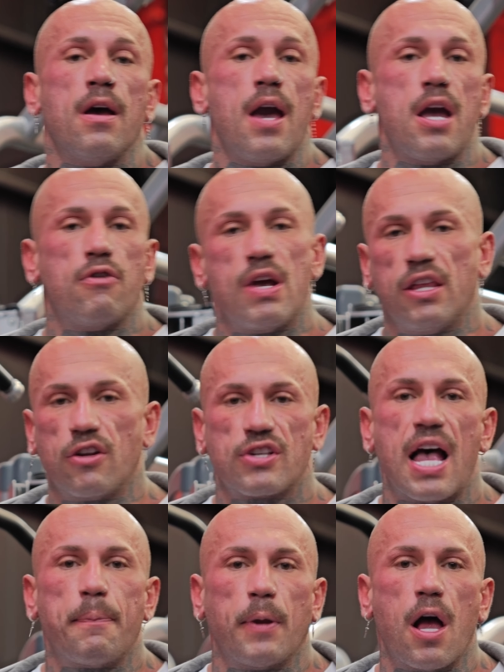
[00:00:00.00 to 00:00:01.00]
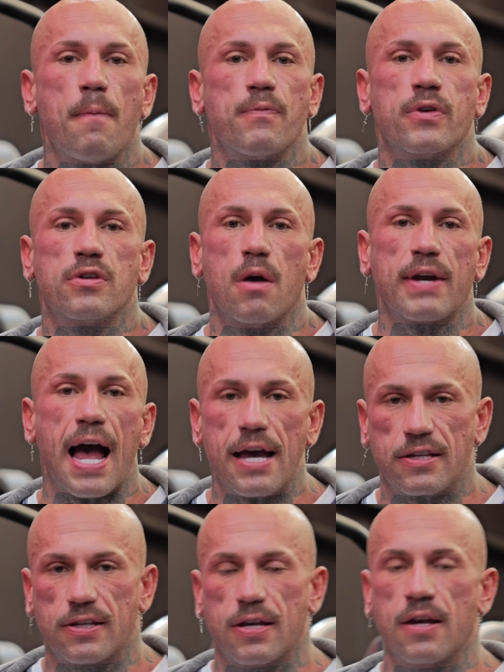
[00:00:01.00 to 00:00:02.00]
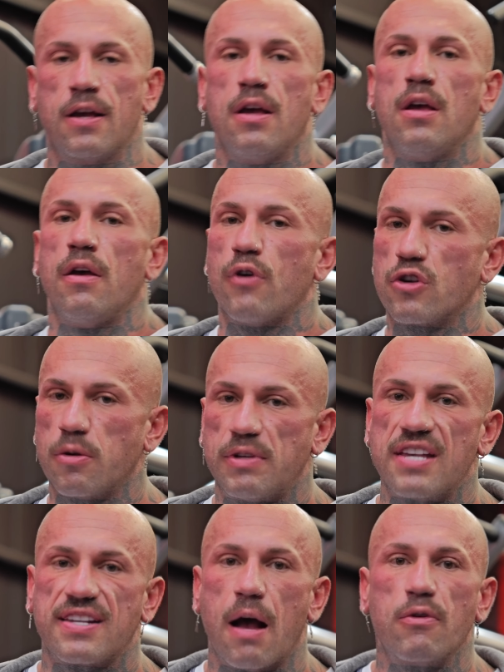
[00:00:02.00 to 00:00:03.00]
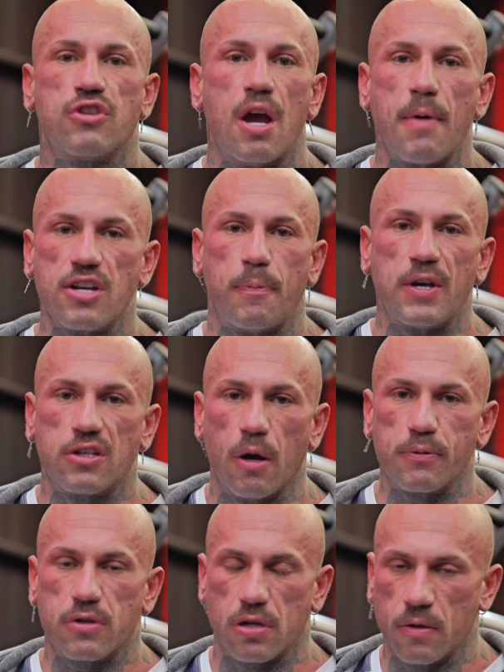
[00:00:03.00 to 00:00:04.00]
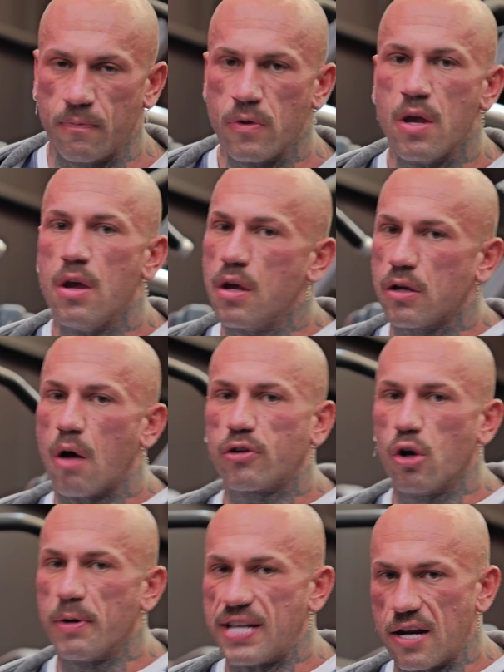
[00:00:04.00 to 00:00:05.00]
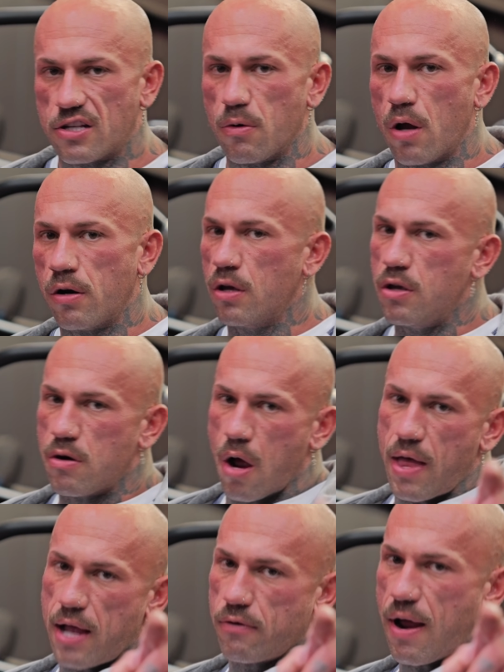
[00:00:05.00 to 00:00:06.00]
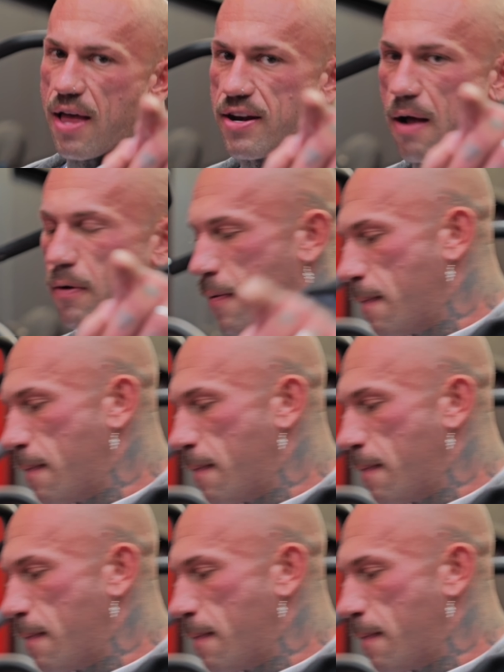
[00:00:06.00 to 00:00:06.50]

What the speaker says: It really does help a lot. So guys, if you want some discount on Train by JP subs, code Kuba 10 is the one. You know that, write it down.